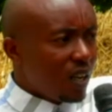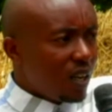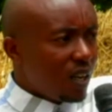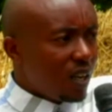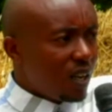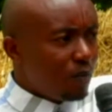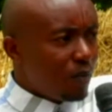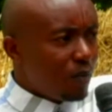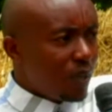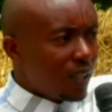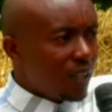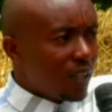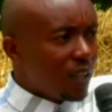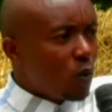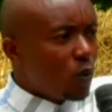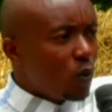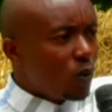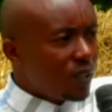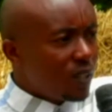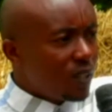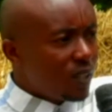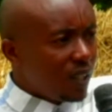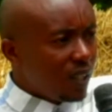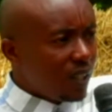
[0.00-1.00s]
but he who
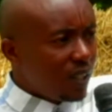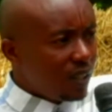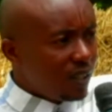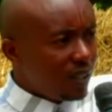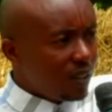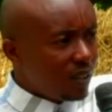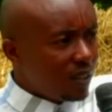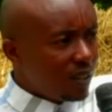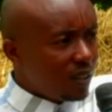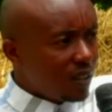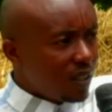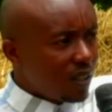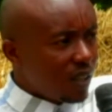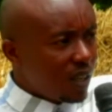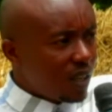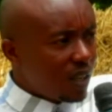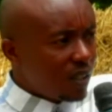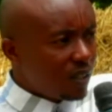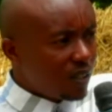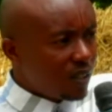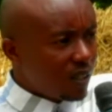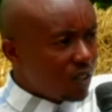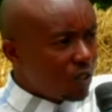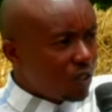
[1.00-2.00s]
sins
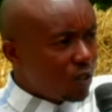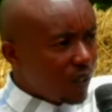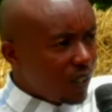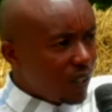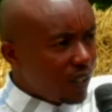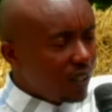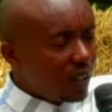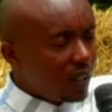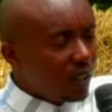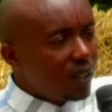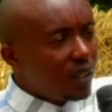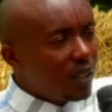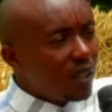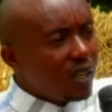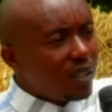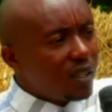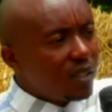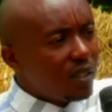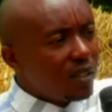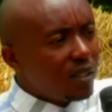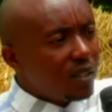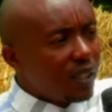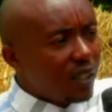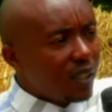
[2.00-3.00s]
sexually
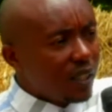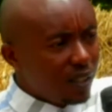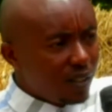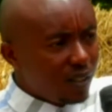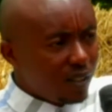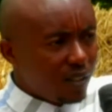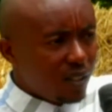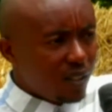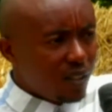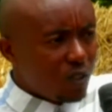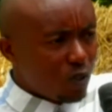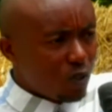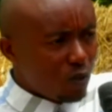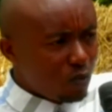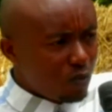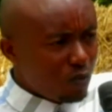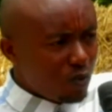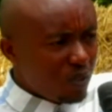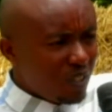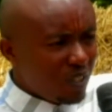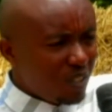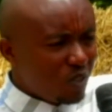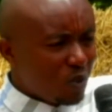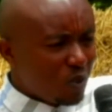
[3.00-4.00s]
sins against his own
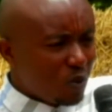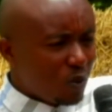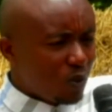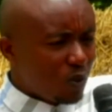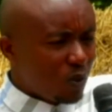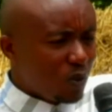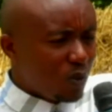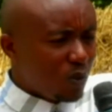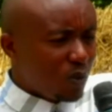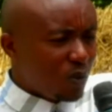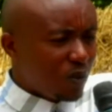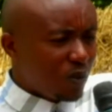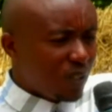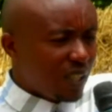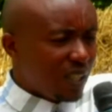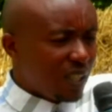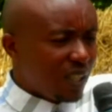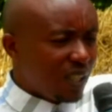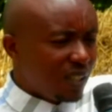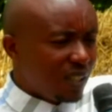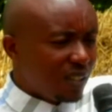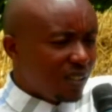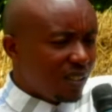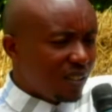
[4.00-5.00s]
body. So so you
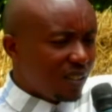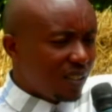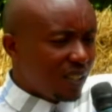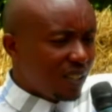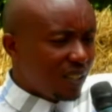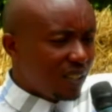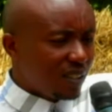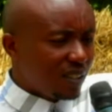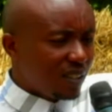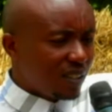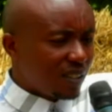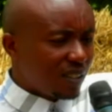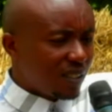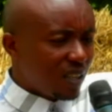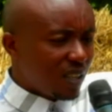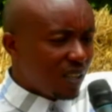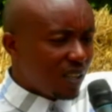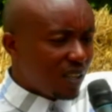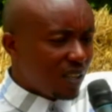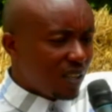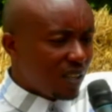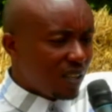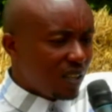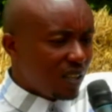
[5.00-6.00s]
realize that there is
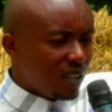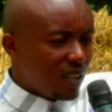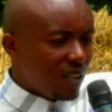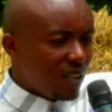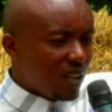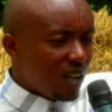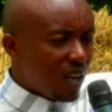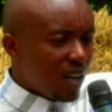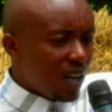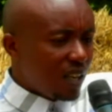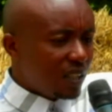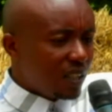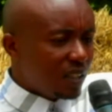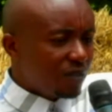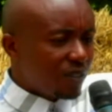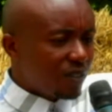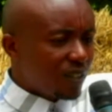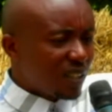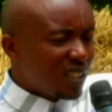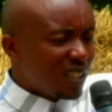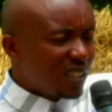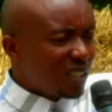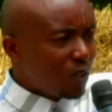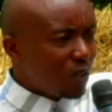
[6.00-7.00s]
a
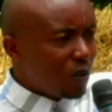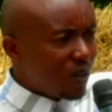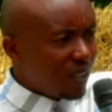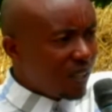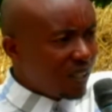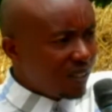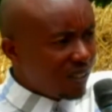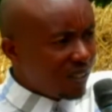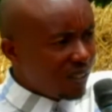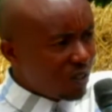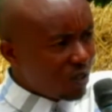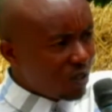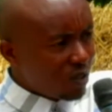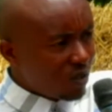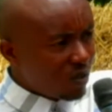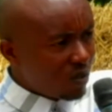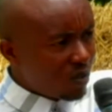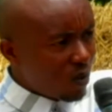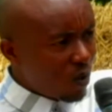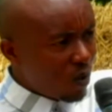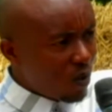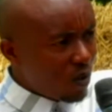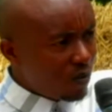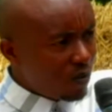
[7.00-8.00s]
different
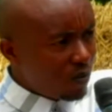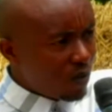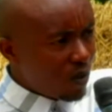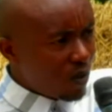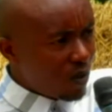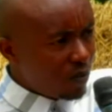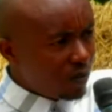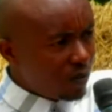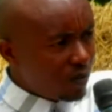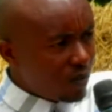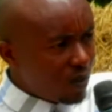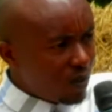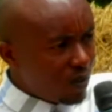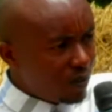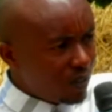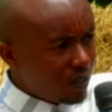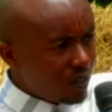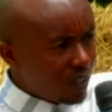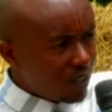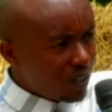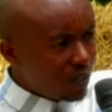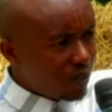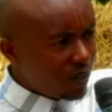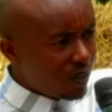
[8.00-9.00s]
categorization of
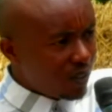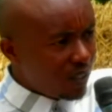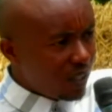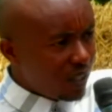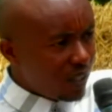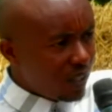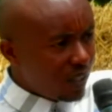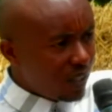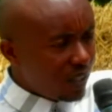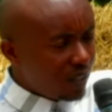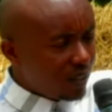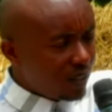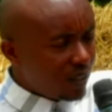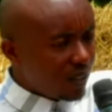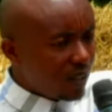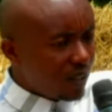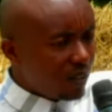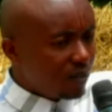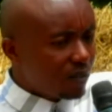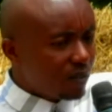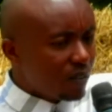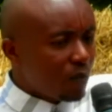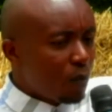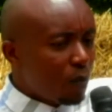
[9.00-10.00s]
sexual sin in
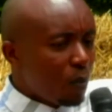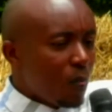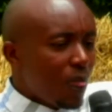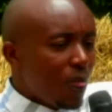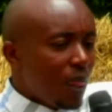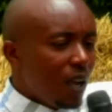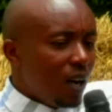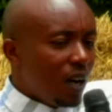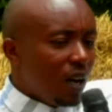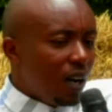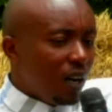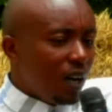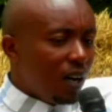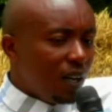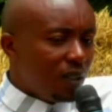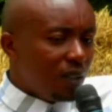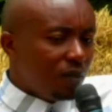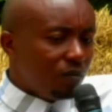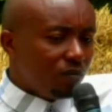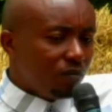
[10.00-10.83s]
itself. I